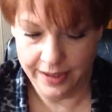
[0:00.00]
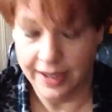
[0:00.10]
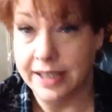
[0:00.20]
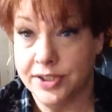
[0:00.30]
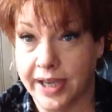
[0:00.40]

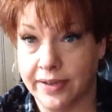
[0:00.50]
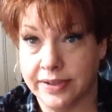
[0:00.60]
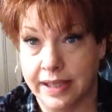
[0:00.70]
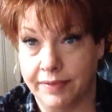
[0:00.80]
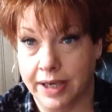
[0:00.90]
He's Channel
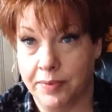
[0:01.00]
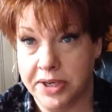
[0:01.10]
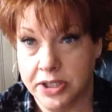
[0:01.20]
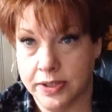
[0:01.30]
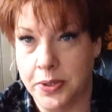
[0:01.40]
7
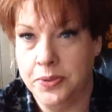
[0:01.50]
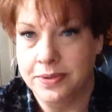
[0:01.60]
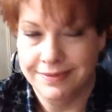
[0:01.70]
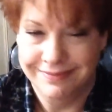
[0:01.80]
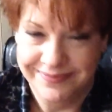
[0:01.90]
Eyewitness News.
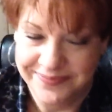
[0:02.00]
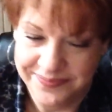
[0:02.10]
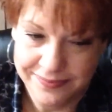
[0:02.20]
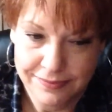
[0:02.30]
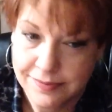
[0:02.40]

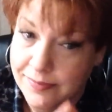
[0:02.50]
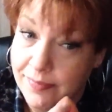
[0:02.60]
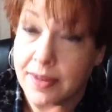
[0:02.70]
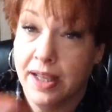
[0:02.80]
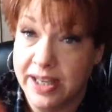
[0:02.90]

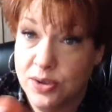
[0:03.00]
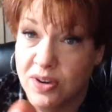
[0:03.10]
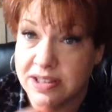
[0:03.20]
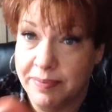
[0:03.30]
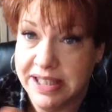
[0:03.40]
I
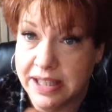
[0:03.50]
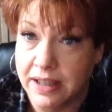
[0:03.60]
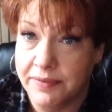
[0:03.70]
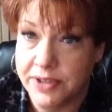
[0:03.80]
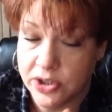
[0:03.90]
talk to my
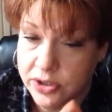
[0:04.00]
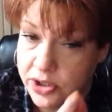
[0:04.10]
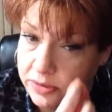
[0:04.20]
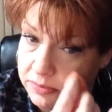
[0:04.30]
television, too.